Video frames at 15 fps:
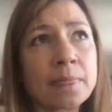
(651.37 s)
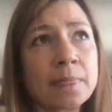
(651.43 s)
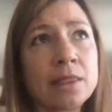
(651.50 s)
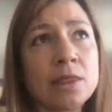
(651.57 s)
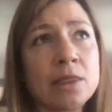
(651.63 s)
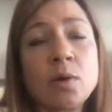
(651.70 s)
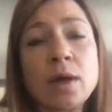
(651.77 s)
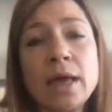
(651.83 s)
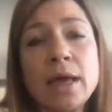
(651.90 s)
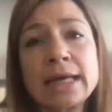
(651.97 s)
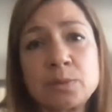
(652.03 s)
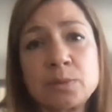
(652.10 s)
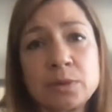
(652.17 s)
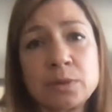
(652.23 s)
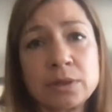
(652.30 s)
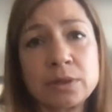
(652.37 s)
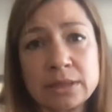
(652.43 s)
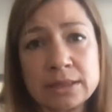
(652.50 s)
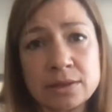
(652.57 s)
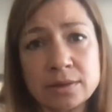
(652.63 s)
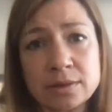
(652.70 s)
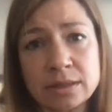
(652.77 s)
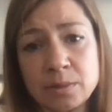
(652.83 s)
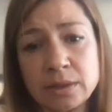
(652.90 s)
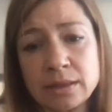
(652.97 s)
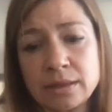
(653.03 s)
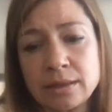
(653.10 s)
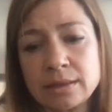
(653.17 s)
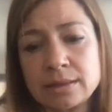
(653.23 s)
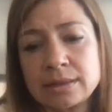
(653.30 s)
expert in
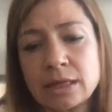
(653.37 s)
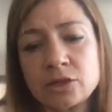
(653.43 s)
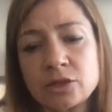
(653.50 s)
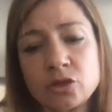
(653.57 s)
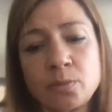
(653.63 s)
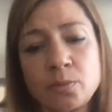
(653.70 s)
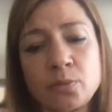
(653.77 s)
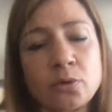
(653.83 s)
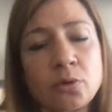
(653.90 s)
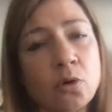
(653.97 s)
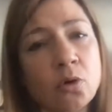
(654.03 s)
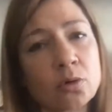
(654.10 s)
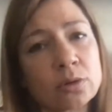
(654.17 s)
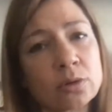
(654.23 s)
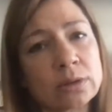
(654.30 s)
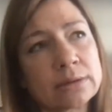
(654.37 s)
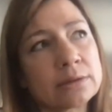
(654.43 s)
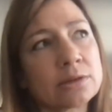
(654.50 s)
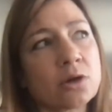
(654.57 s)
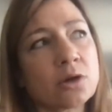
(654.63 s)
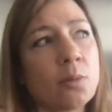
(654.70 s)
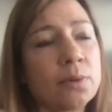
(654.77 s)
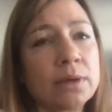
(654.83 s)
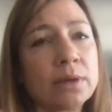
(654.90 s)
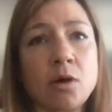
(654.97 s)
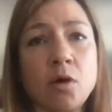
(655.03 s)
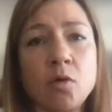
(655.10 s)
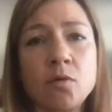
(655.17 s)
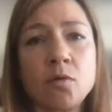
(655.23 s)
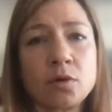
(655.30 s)
sustainability. It's such a broad topic
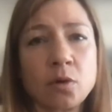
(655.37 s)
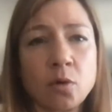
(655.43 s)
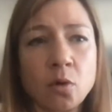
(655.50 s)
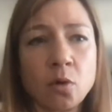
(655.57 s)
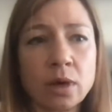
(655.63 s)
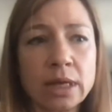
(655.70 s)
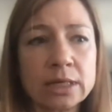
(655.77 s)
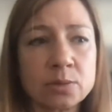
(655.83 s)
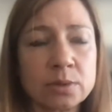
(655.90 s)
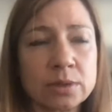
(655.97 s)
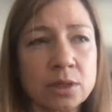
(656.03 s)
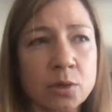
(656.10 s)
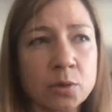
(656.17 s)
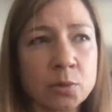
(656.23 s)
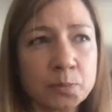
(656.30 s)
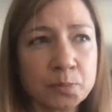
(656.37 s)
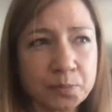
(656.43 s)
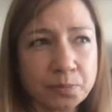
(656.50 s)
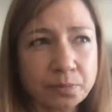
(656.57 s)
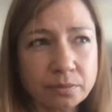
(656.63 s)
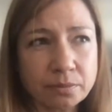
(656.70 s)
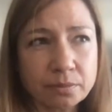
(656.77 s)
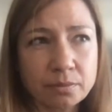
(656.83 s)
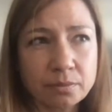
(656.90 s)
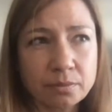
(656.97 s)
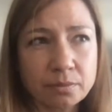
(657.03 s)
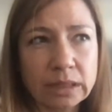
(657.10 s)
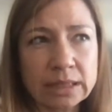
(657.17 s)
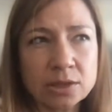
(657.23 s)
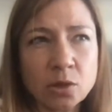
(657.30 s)
overall, as we know.
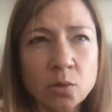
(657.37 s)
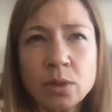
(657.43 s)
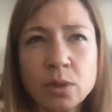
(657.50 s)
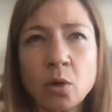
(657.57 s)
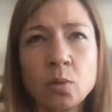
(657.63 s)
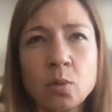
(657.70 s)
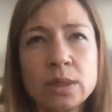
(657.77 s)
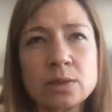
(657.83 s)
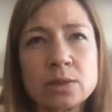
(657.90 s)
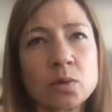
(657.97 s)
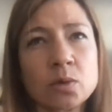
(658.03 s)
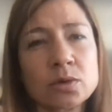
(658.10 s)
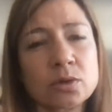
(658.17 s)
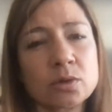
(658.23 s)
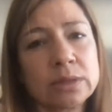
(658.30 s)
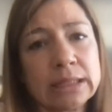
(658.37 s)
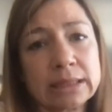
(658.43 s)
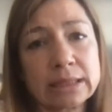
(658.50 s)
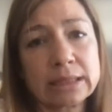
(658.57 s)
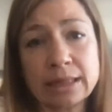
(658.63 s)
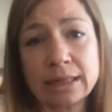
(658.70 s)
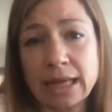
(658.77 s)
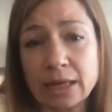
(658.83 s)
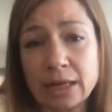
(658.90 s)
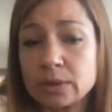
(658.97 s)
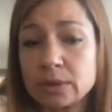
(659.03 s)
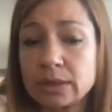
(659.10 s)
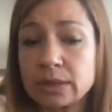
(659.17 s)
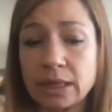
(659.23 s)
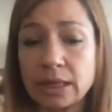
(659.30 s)
So we always also need, like
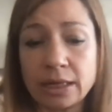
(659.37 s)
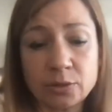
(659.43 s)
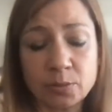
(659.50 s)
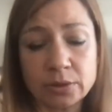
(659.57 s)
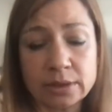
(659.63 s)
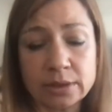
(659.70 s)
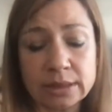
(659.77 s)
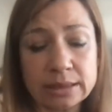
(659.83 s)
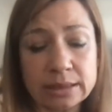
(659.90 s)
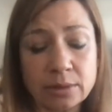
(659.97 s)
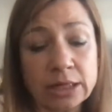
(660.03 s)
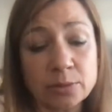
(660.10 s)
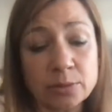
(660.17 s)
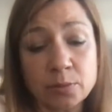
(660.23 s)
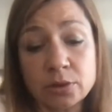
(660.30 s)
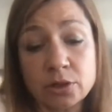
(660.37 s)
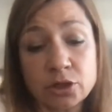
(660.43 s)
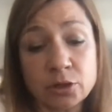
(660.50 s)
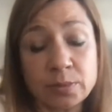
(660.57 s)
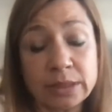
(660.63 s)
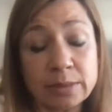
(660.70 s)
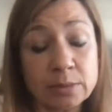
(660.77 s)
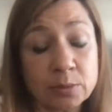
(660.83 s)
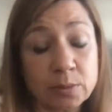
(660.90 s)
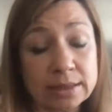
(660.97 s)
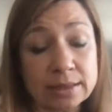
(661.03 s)
with entrepreneurship teams, with